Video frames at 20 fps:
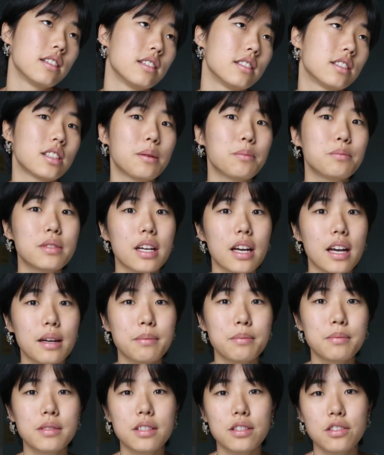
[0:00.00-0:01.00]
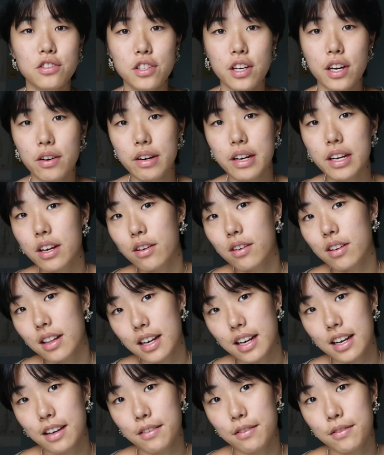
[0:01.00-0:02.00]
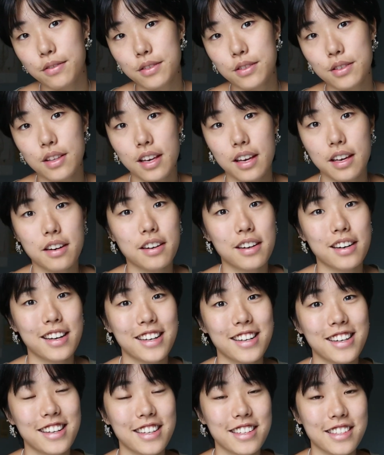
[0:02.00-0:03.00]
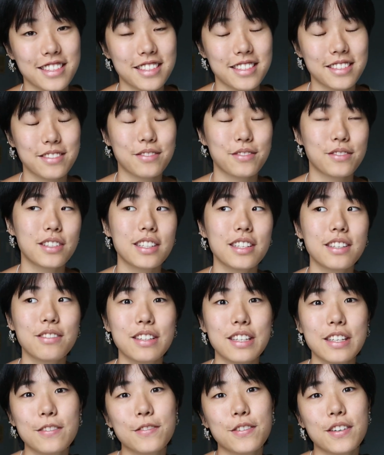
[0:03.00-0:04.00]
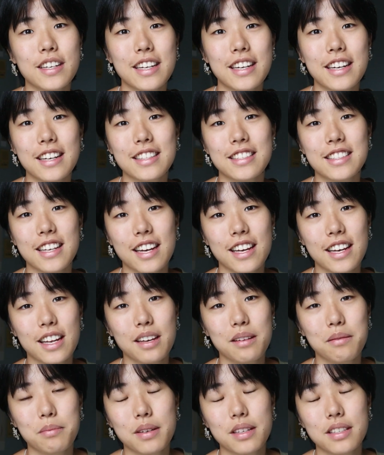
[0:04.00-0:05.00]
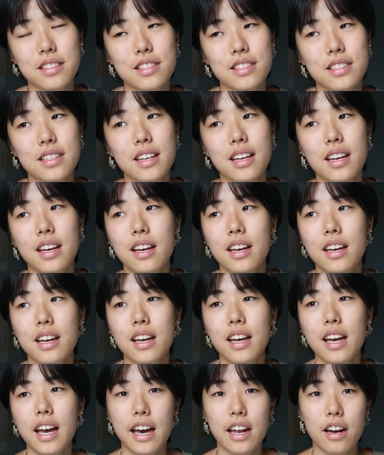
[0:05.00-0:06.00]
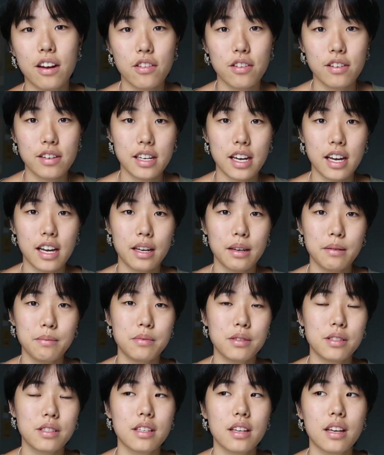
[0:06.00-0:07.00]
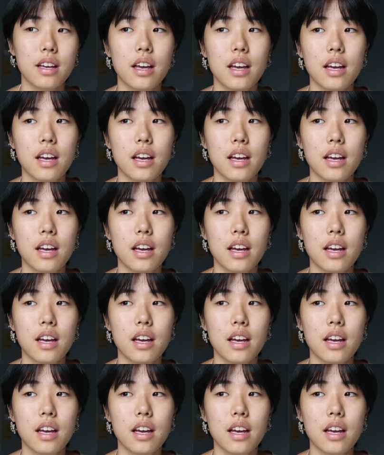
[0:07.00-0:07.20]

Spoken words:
sometimes sharing your life to the internet is really, really fun and exciting, but at other times